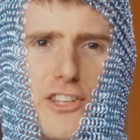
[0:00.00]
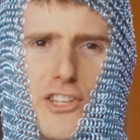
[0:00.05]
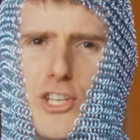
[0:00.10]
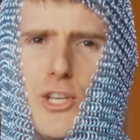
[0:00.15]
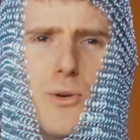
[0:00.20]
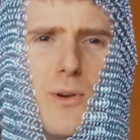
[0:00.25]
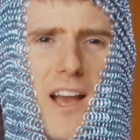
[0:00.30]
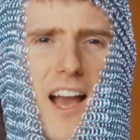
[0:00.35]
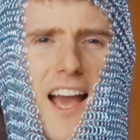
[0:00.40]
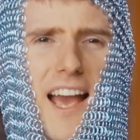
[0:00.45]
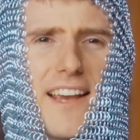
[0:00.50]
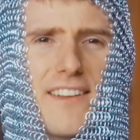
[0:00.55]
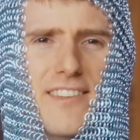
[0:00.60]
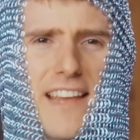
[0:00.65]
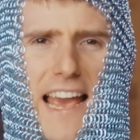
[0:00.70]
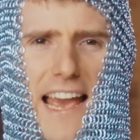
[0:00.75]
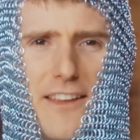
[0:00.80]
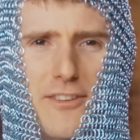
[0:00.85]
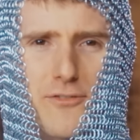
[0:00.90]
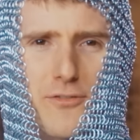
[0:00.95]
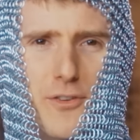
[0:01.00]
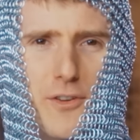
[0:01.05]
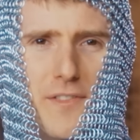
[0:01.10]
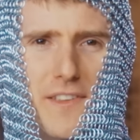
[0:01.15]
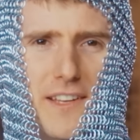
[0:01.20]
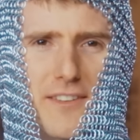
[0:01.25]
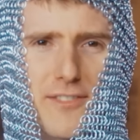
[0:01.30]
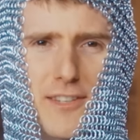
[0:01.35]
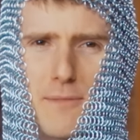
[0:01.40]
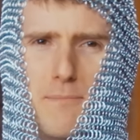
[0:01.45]
You guys asked for
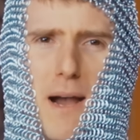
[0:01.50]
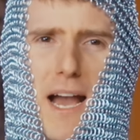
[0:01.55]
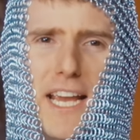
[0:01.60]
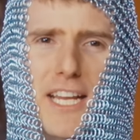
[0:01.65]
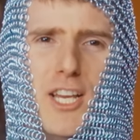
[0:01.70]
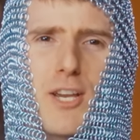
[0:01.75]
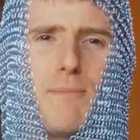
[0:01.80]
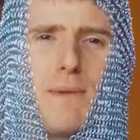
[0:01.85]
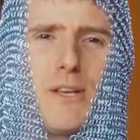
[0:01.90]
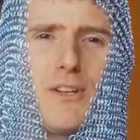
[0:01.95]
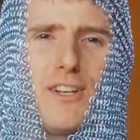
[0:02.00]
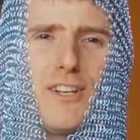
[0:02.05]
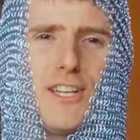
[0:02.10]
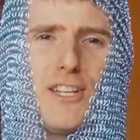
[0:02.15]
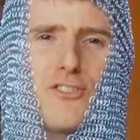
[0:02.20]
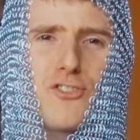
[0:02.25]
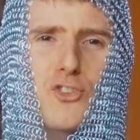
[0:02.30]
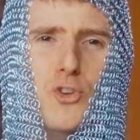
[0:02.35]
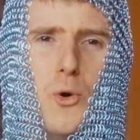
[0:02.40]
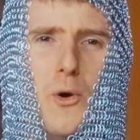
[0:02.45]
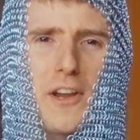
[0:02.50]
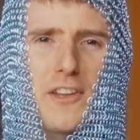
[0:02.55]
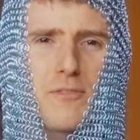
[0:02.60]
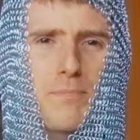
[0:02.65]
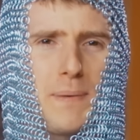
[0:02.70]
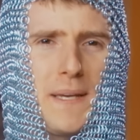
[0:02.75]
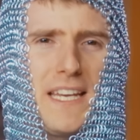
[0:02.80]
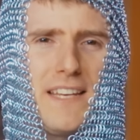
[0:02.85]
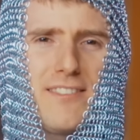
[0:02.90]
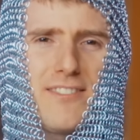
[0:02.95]
this in my Community's Choice
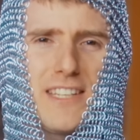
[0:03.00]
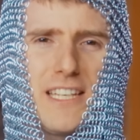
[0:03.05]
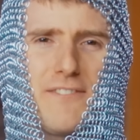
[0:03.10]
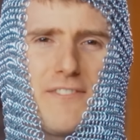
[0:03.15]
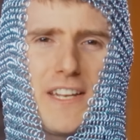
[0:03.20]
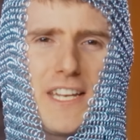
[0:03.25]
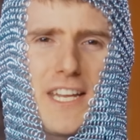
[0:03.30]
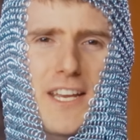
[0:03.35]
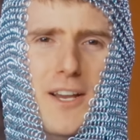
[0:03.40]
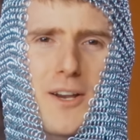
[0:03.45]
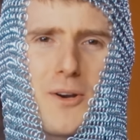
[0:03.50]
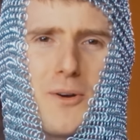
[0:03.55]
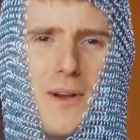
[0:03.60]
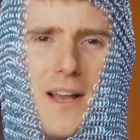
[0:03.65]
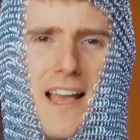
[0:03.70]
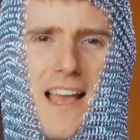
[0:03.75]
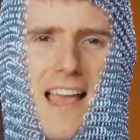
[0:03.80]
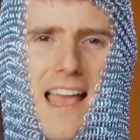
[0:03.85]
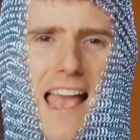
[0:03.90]
PC video,